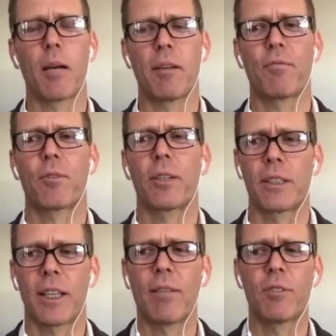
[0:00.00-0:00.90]
I mean, for
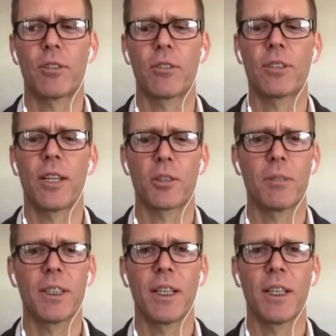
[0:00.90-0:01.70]
a life insurance salesman,